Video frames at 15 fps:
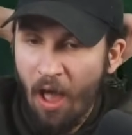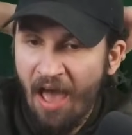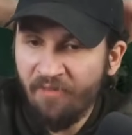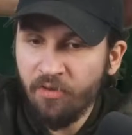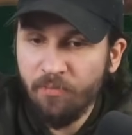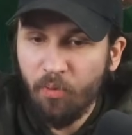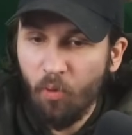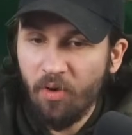
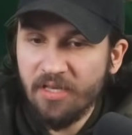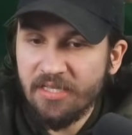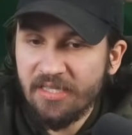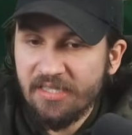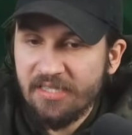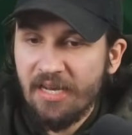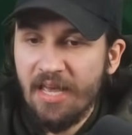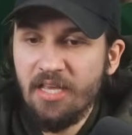having
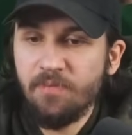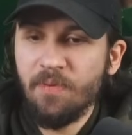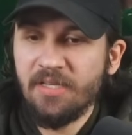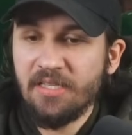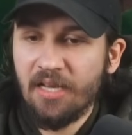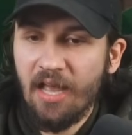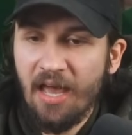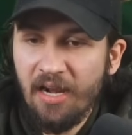poison's nice
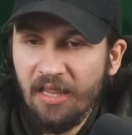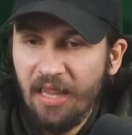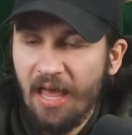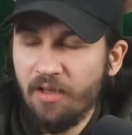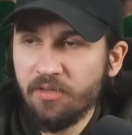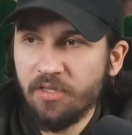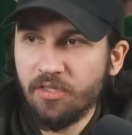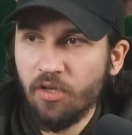because it kind of
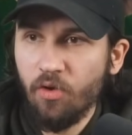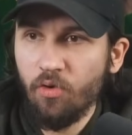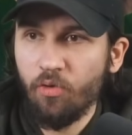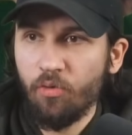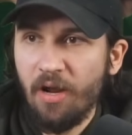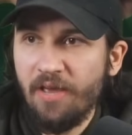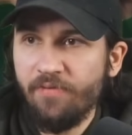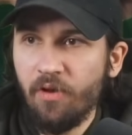allows us to go
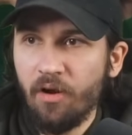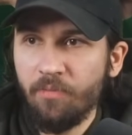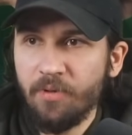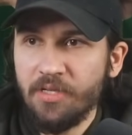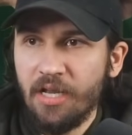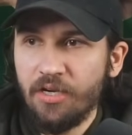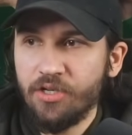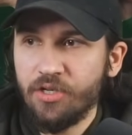graveyard,
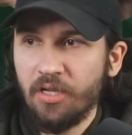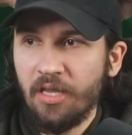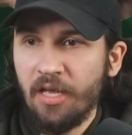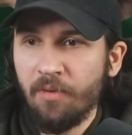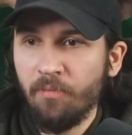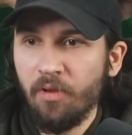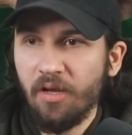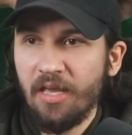potentially.
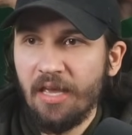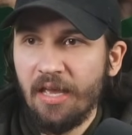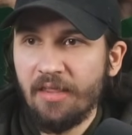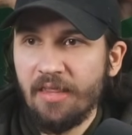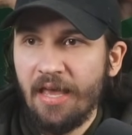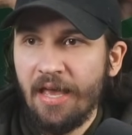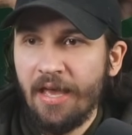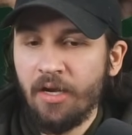I'm looking
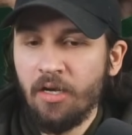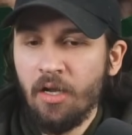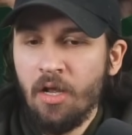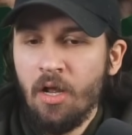at that.